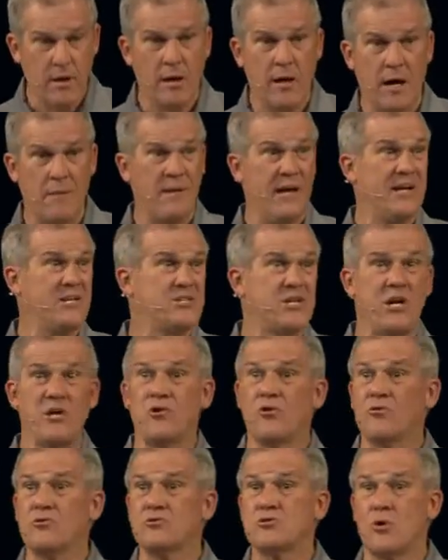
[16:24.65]
I'm 18
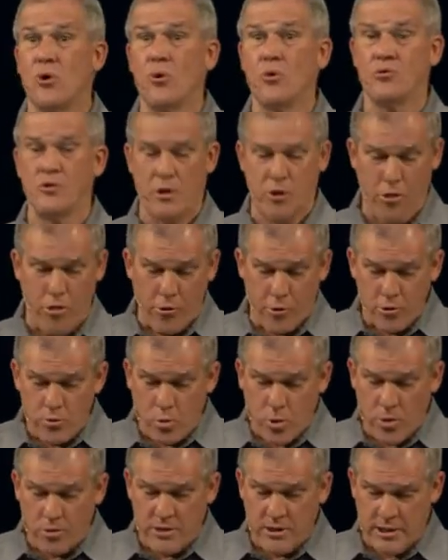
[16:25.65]
years old in a third
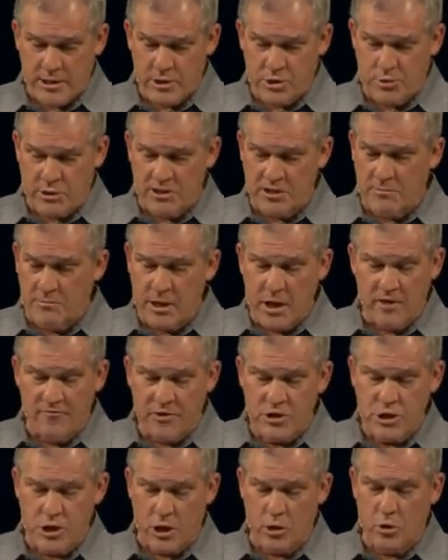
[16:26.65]
world country in the middle of a
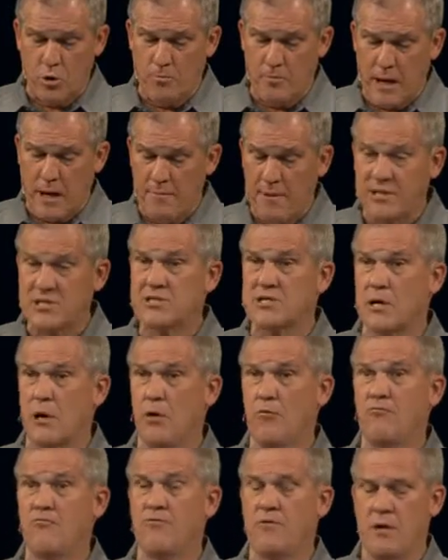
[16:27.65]
jungle by
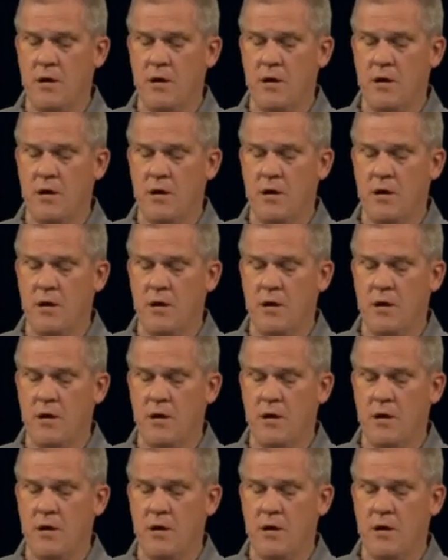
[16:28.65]
myself